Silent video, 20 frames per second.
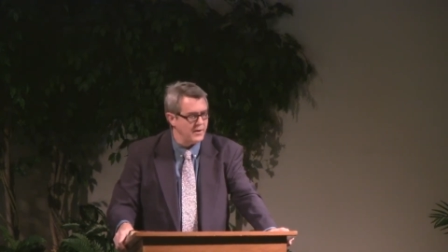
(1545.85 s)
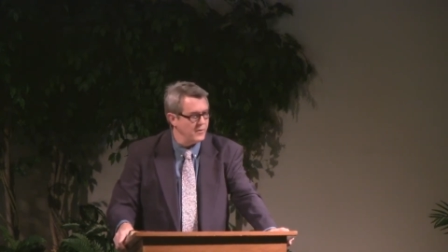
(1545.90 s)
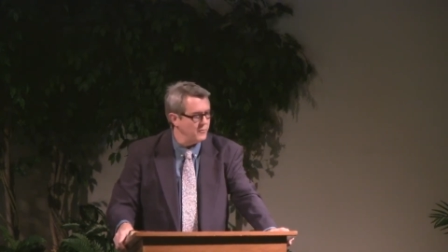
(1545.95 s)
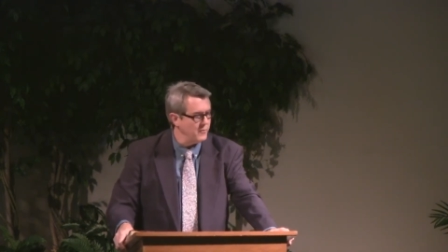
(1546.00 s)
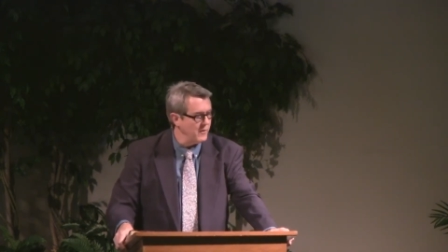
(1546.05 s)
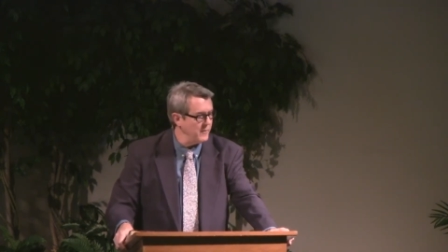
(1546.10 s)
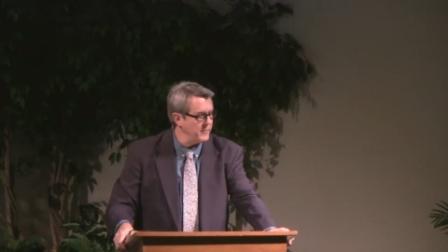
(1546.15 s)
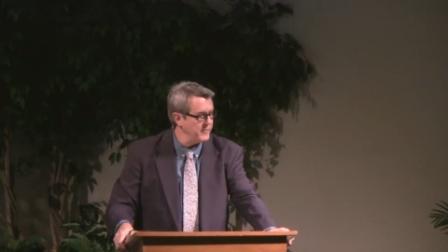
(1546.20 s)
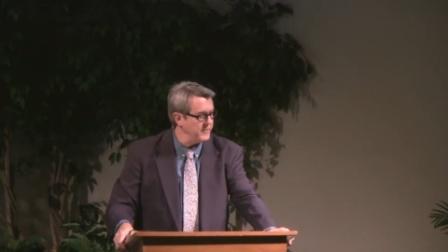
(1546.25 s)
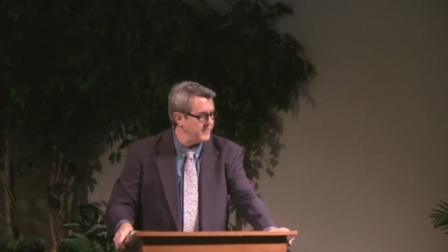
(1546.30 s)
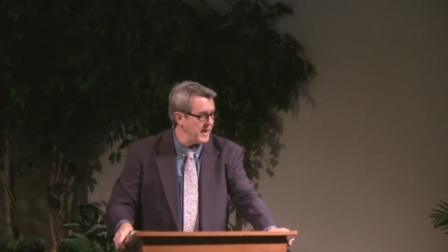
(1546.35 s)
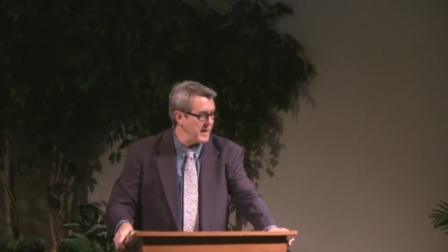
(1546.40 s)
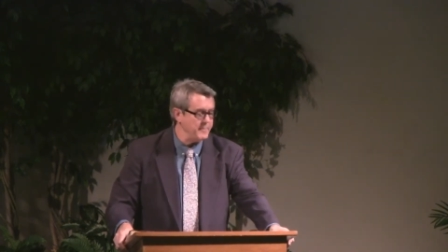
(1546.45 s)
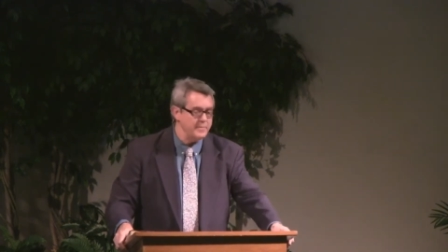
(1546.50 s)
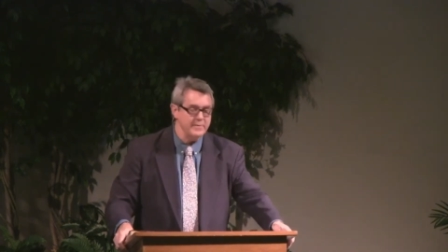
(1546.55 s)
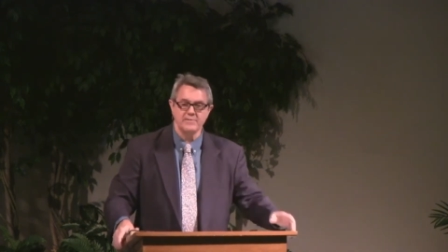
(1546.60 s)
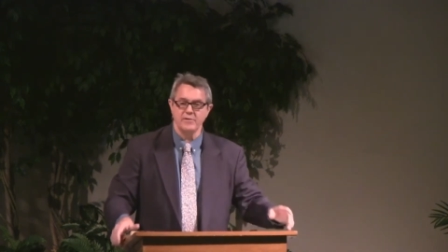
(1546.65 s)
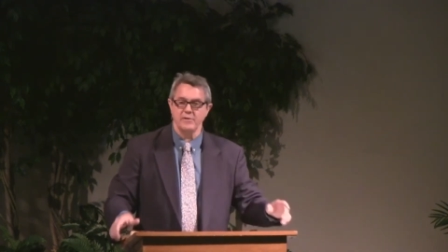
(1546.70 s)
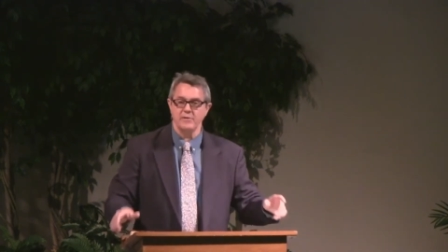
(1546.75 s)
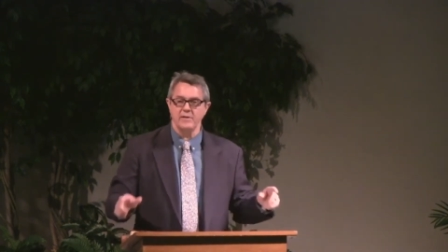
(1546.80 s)
What would have
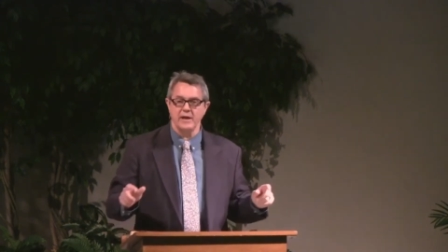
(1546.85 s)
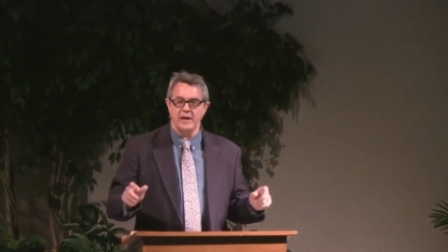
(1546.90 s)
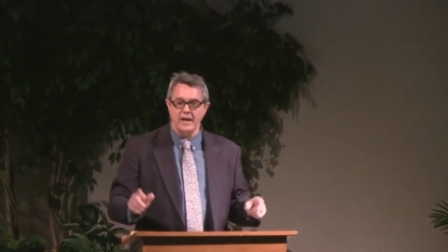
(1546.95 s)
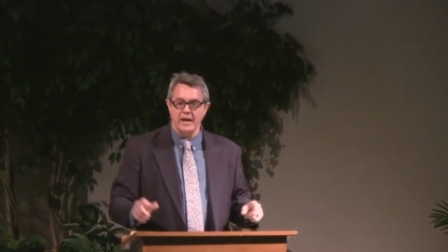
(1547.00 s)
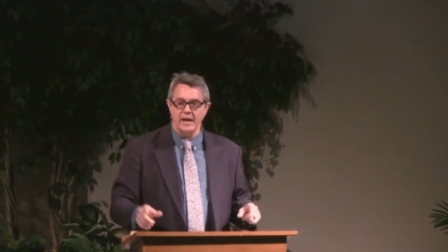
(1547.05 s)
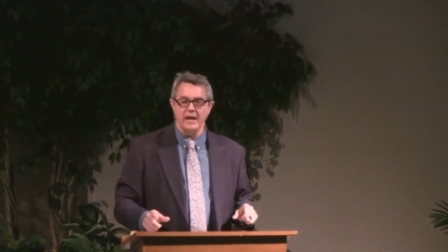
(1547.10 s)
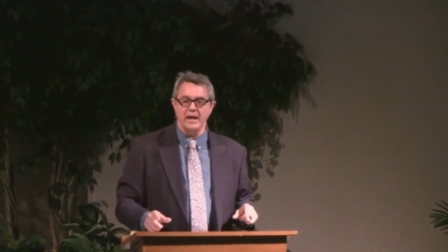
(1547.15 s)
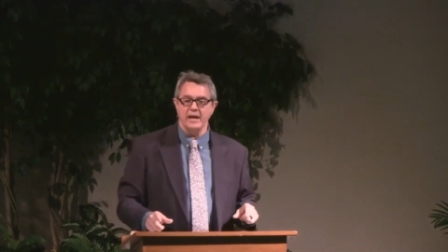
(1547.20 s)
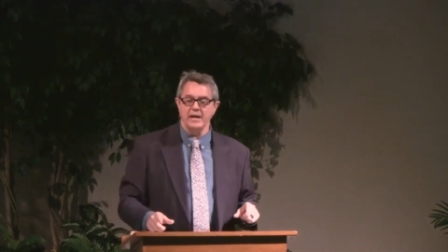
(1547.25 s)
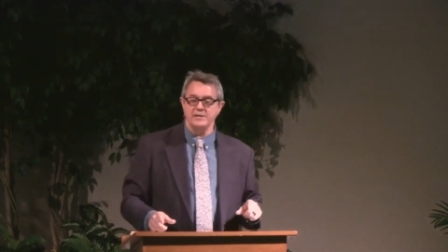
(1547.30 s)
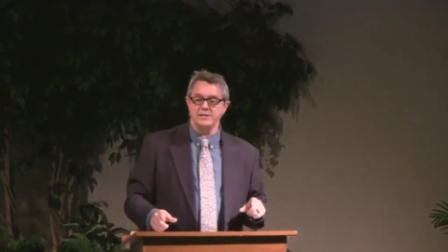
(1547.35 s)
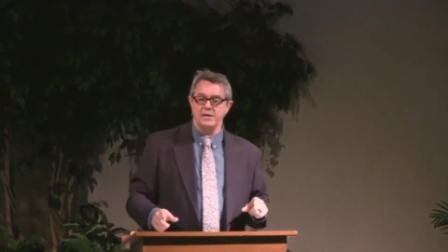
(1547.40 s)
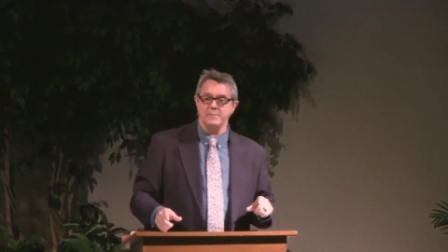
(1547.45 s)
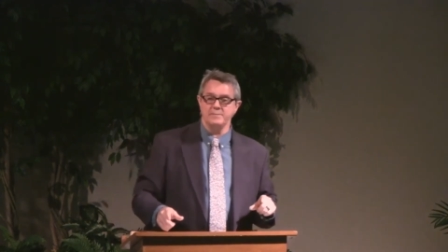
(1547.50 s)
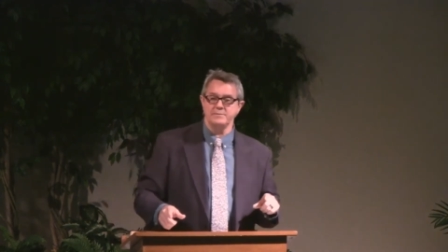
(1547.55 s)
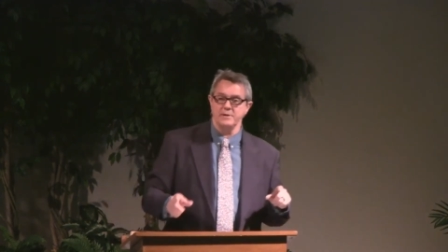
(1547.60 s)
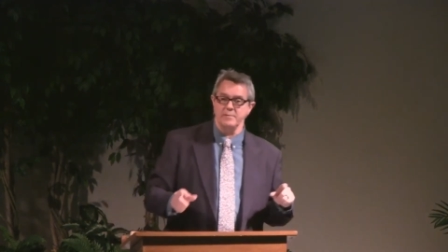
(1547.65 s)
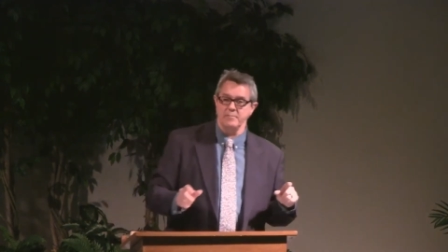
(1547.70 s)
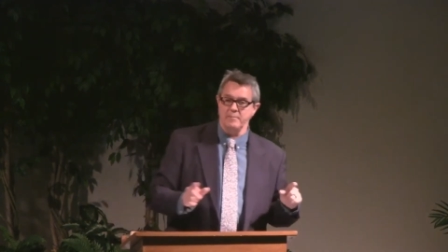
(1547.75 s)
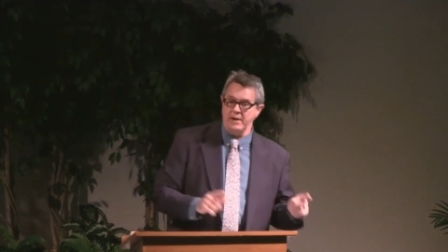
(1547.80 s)
happened to the
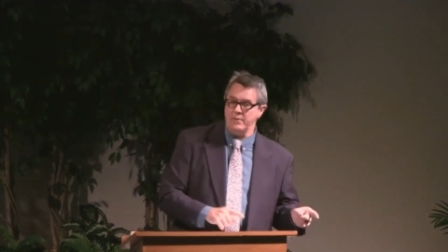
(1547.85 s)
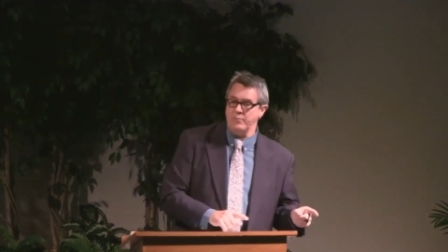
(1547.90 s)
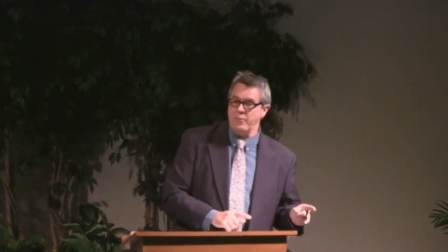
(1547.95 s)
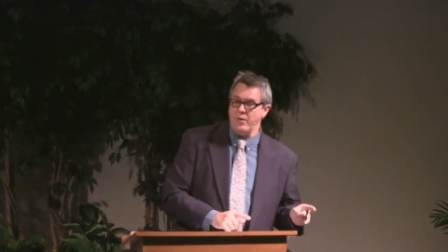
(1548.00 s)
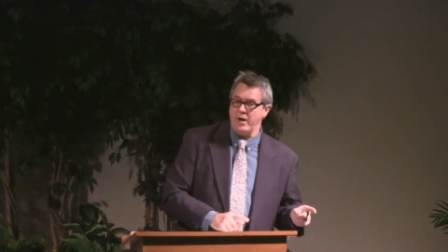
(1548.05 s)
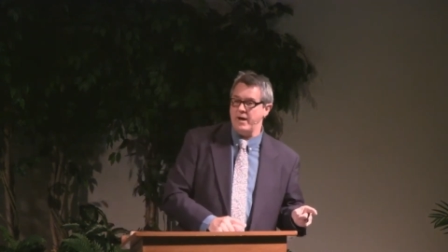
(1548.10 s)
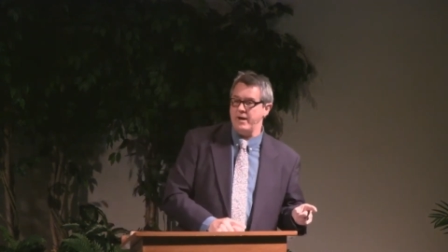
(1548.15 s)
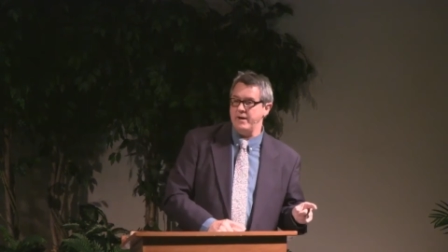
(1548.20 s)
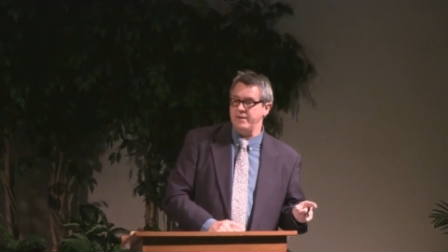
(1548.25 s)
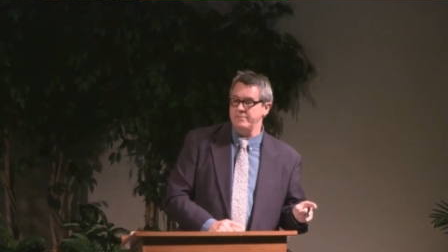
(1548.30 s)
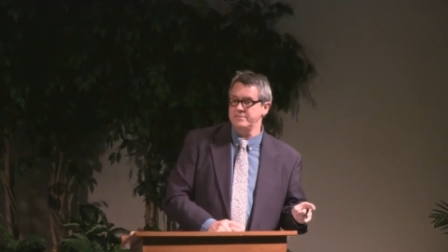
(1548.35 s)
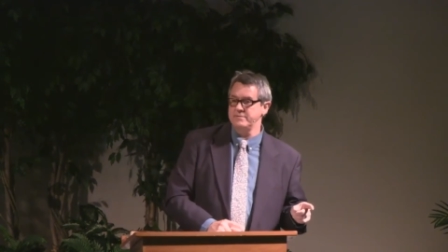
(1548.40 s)
Egyptian midwives?